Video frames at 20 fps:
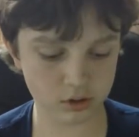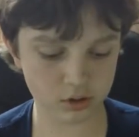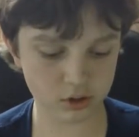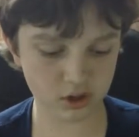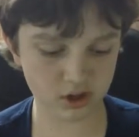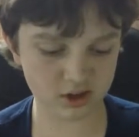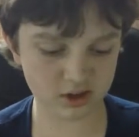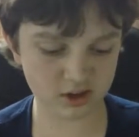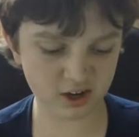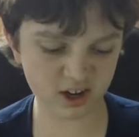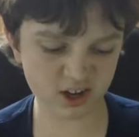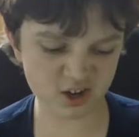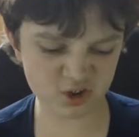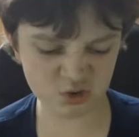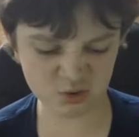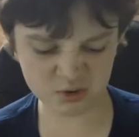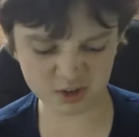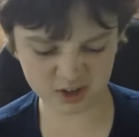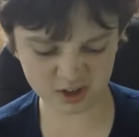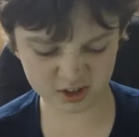It's not
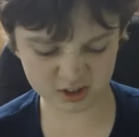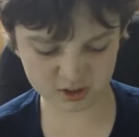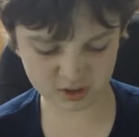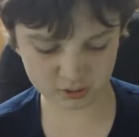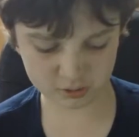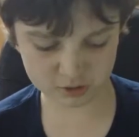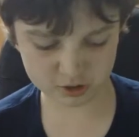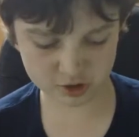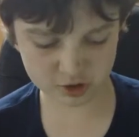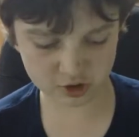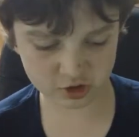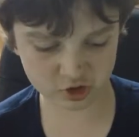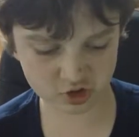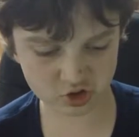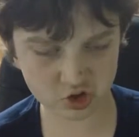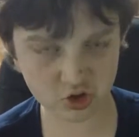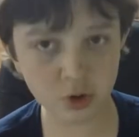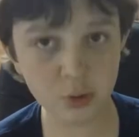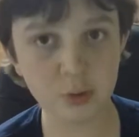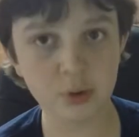doing anything, which is
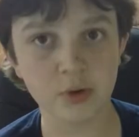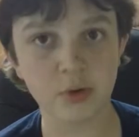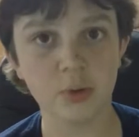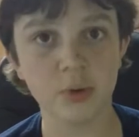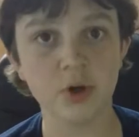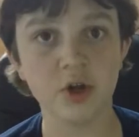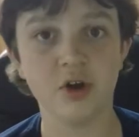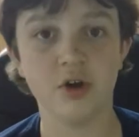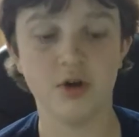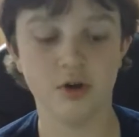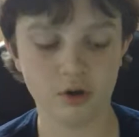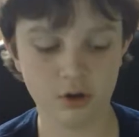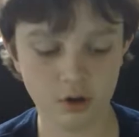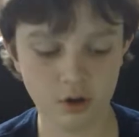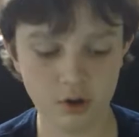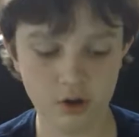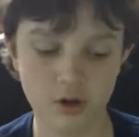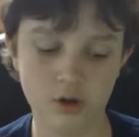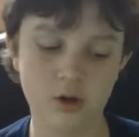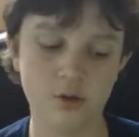super weird.
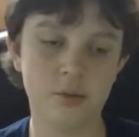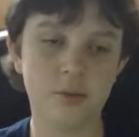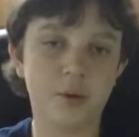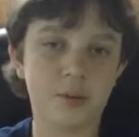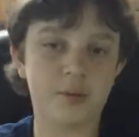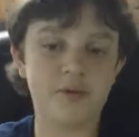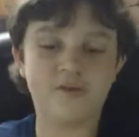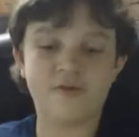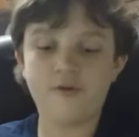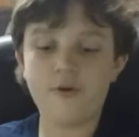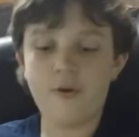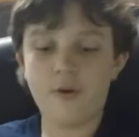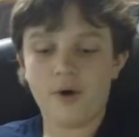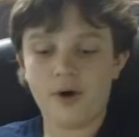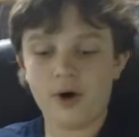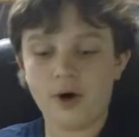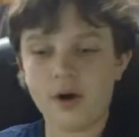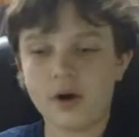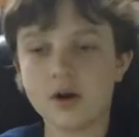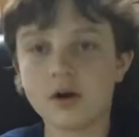But
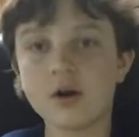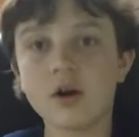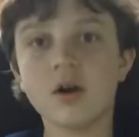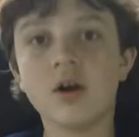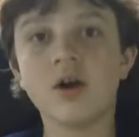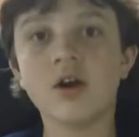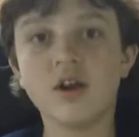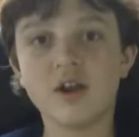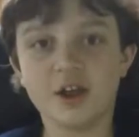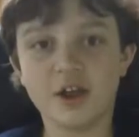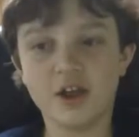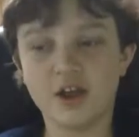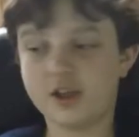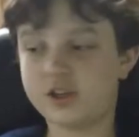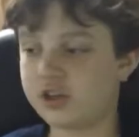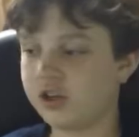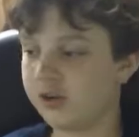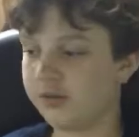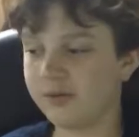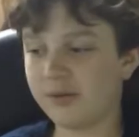before, it
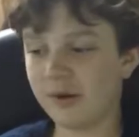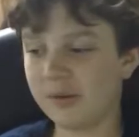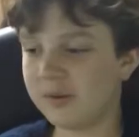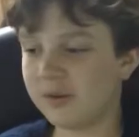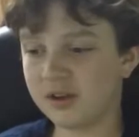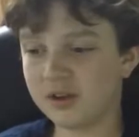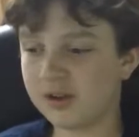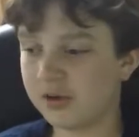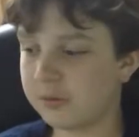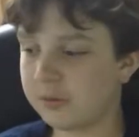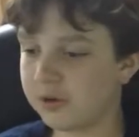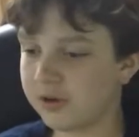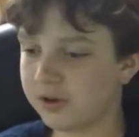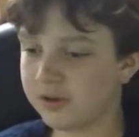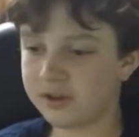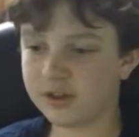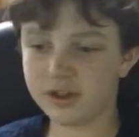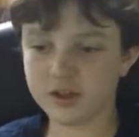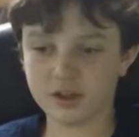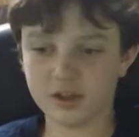just brought me to some weird
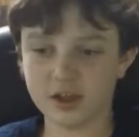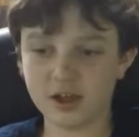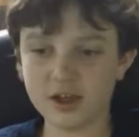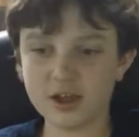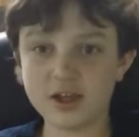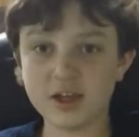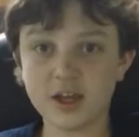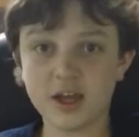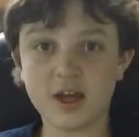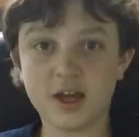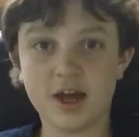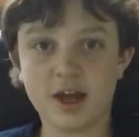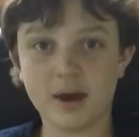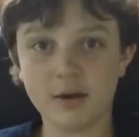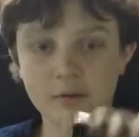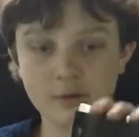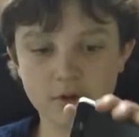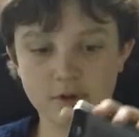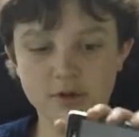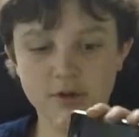thing, like it
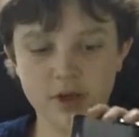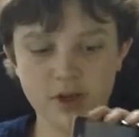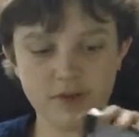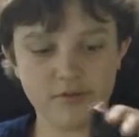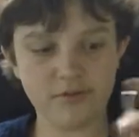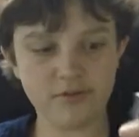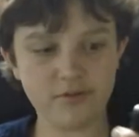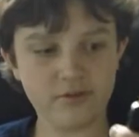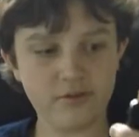cannot receive